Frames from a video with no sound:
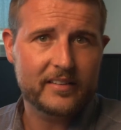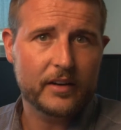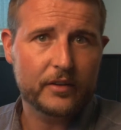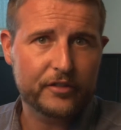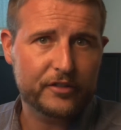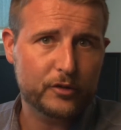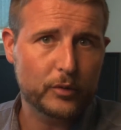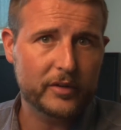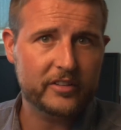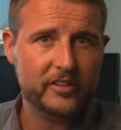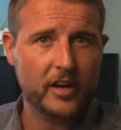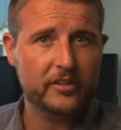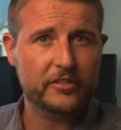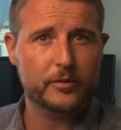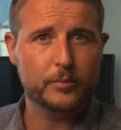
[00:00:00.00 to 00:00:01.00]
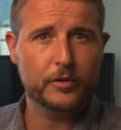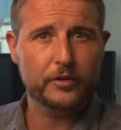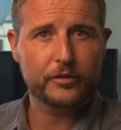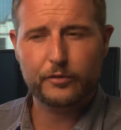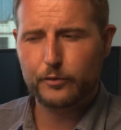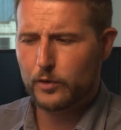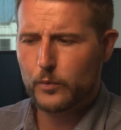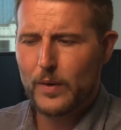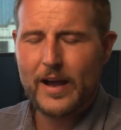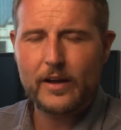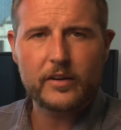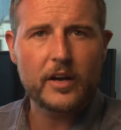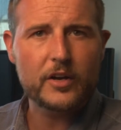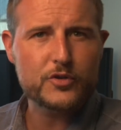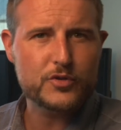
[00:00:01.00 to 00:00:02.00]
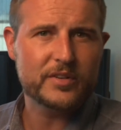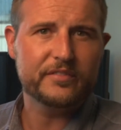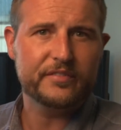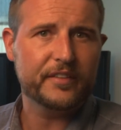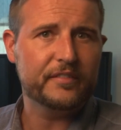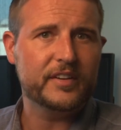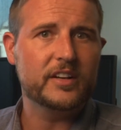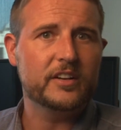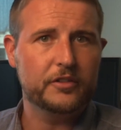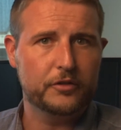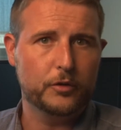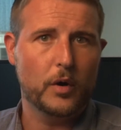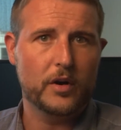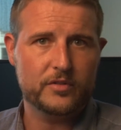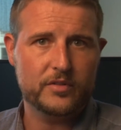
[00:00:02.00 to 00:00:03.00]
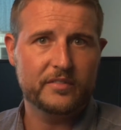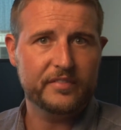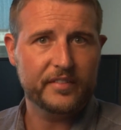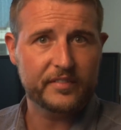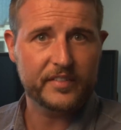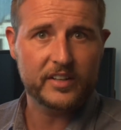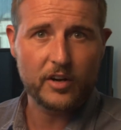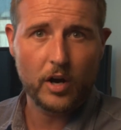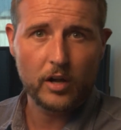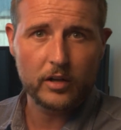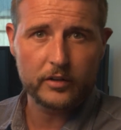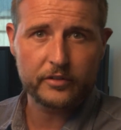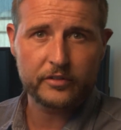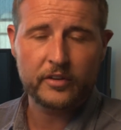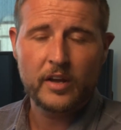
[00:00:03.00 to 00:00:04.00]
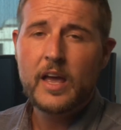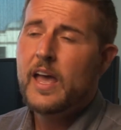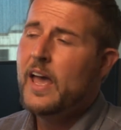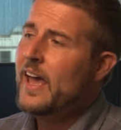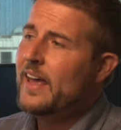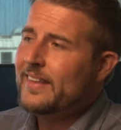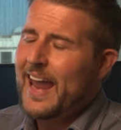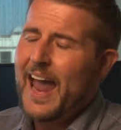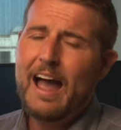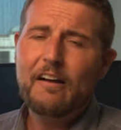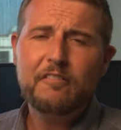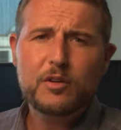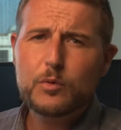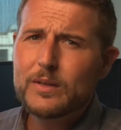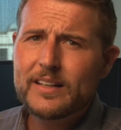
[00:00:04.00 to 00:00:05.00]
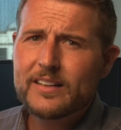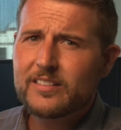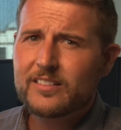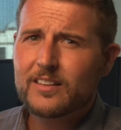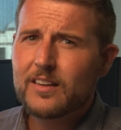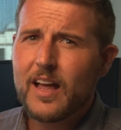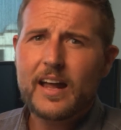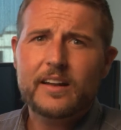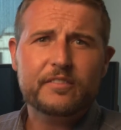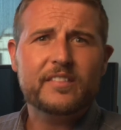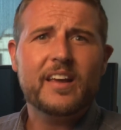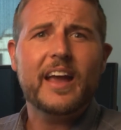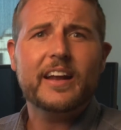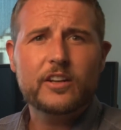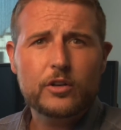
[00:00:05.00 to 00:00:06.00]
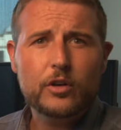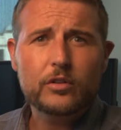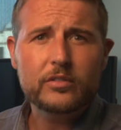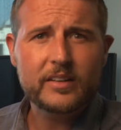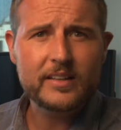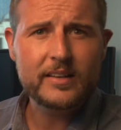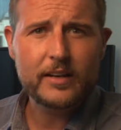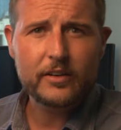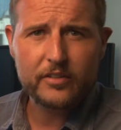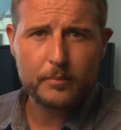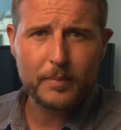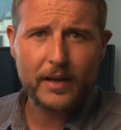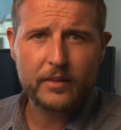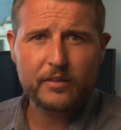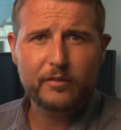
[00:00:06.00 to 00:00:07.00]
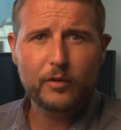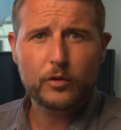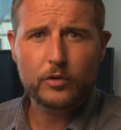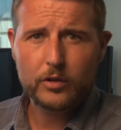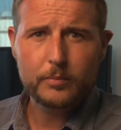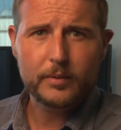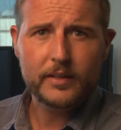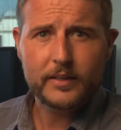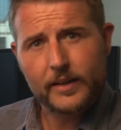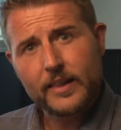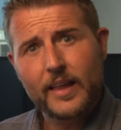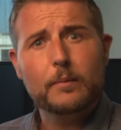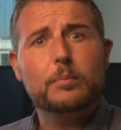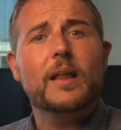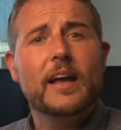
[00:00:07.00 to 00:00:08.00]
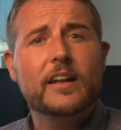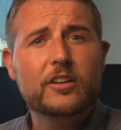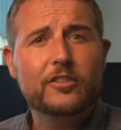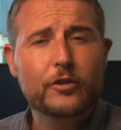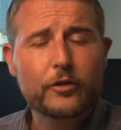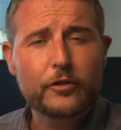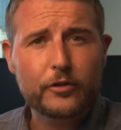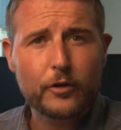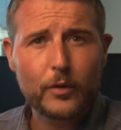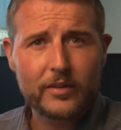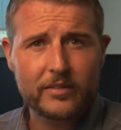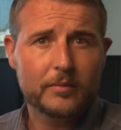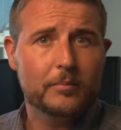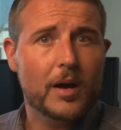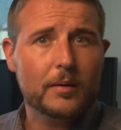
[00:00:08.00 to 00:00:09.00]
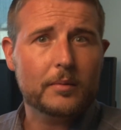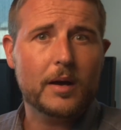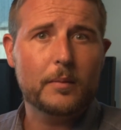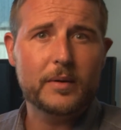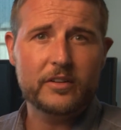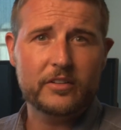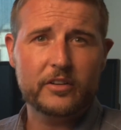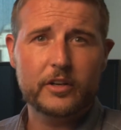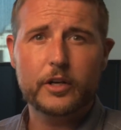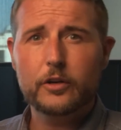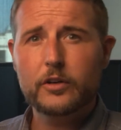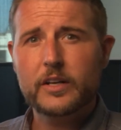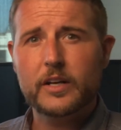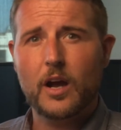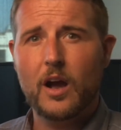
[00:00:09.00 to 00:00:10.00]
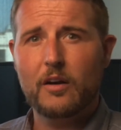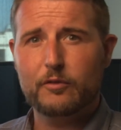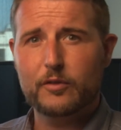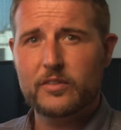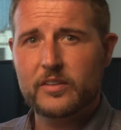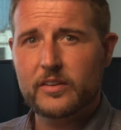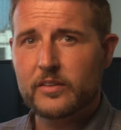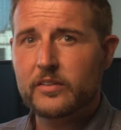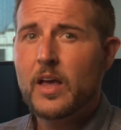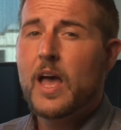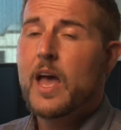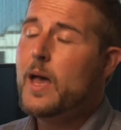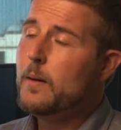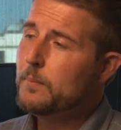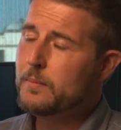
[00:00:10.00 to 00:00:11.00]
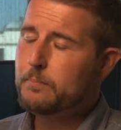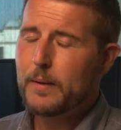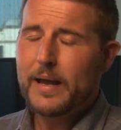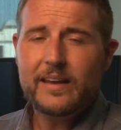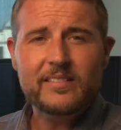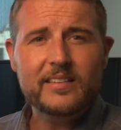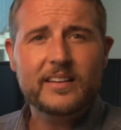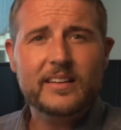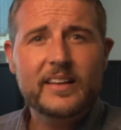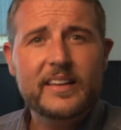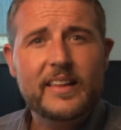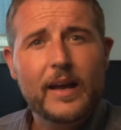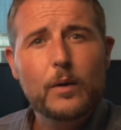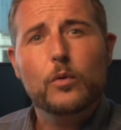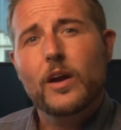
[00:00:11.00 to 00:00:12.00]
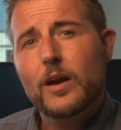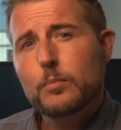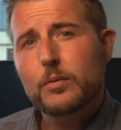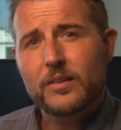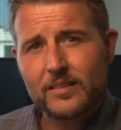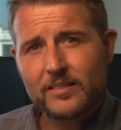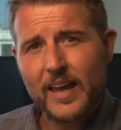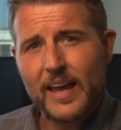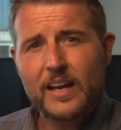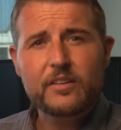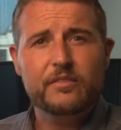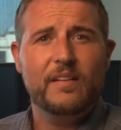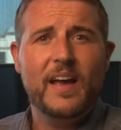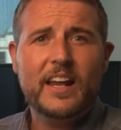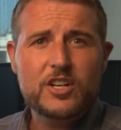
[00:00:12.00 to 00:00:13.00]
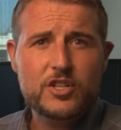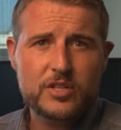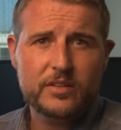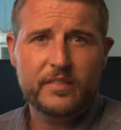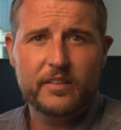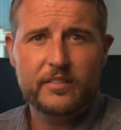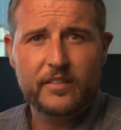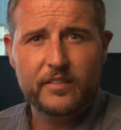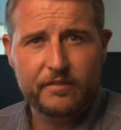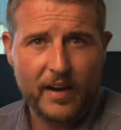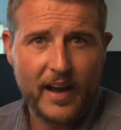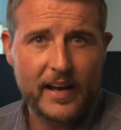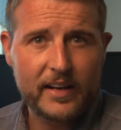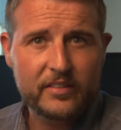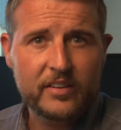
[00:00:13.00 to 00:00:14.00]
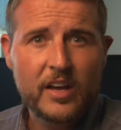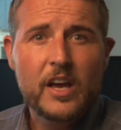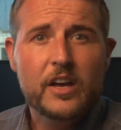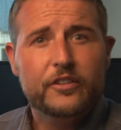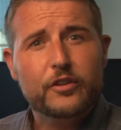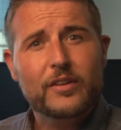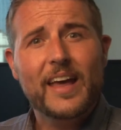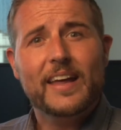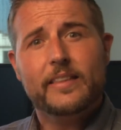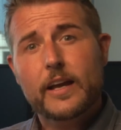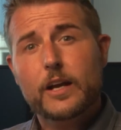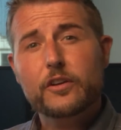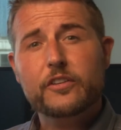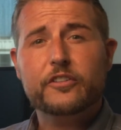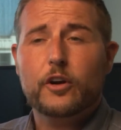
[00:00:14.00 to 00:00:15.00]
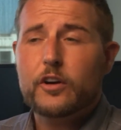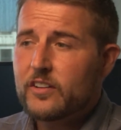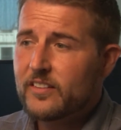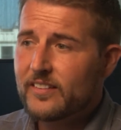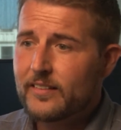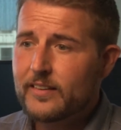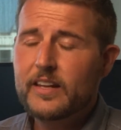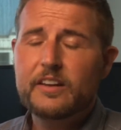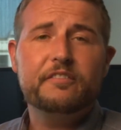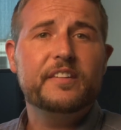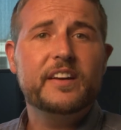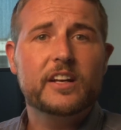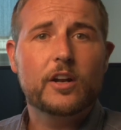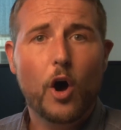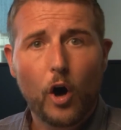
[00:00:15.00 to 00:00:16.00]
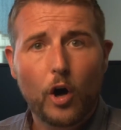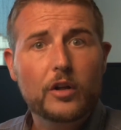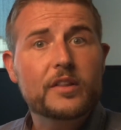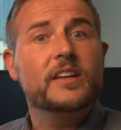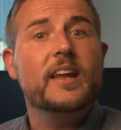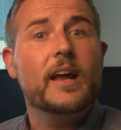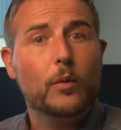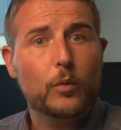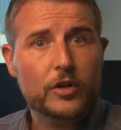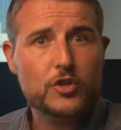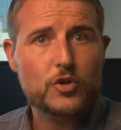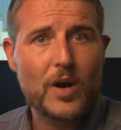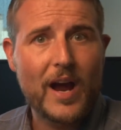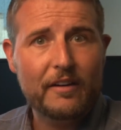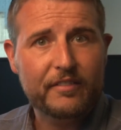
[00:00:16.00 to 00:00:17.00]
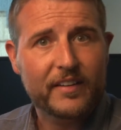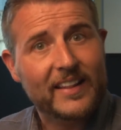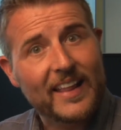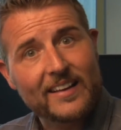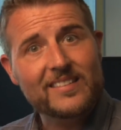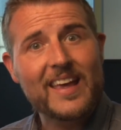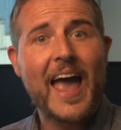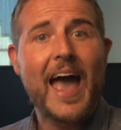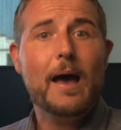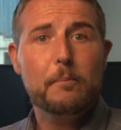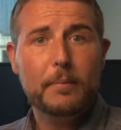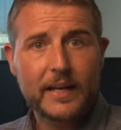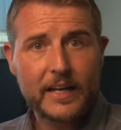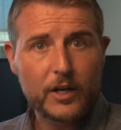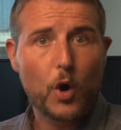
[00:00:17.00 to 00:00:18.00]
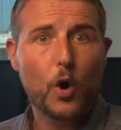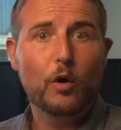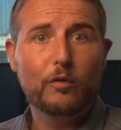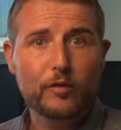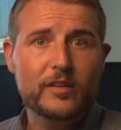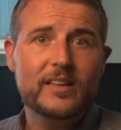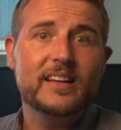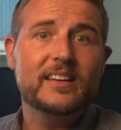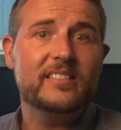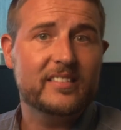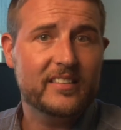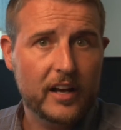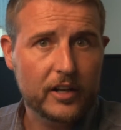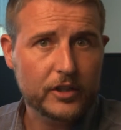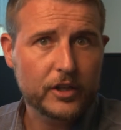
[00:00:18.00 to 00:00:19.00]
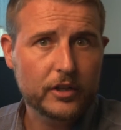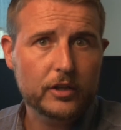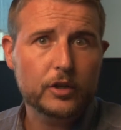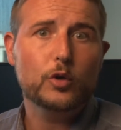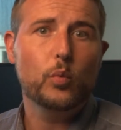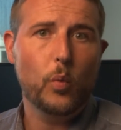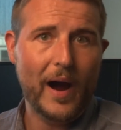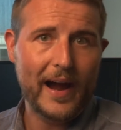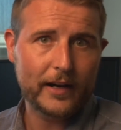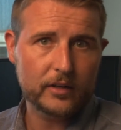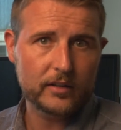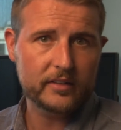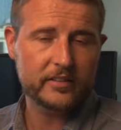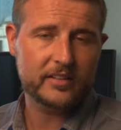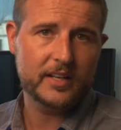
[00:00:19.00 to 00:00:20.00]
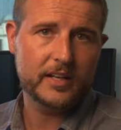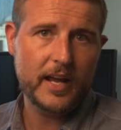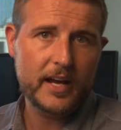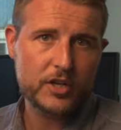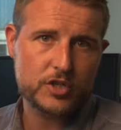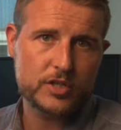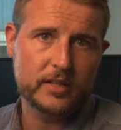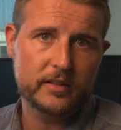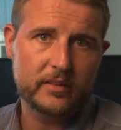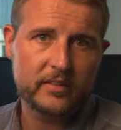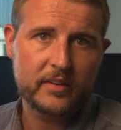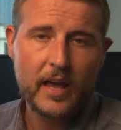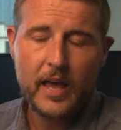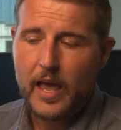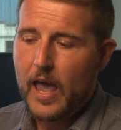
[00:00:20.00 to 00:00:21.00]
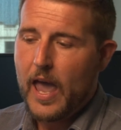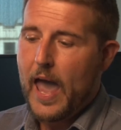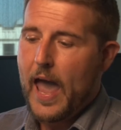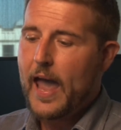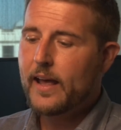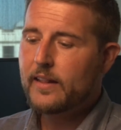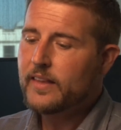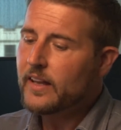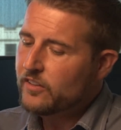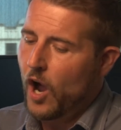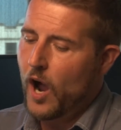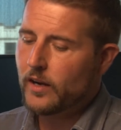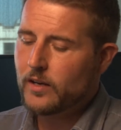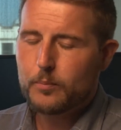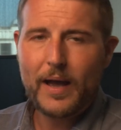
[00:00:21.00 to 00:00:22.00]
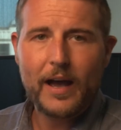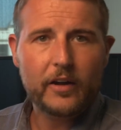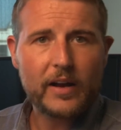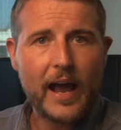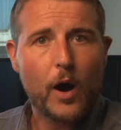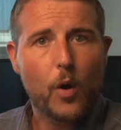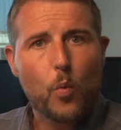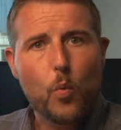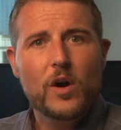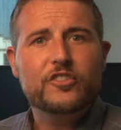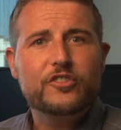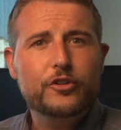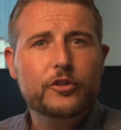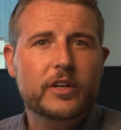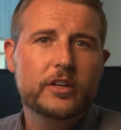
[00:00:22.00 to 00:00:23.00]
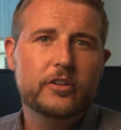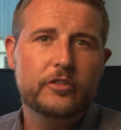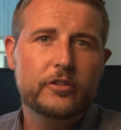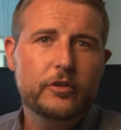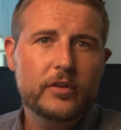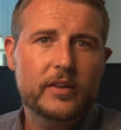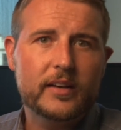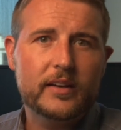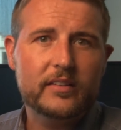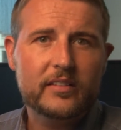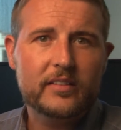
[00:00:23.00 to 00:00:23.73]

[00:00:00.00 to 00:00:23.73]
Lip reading: sells to its customers for around $150 to $250. They haven't released a lot of technical details about the vulnerability. They plan to do so at some upcoming security conferences. But basically, they were able to take advantage of the device so that they could start sniffing all the network traffic that's happening over these cellular wireless connections. And they talked about how once you can do this,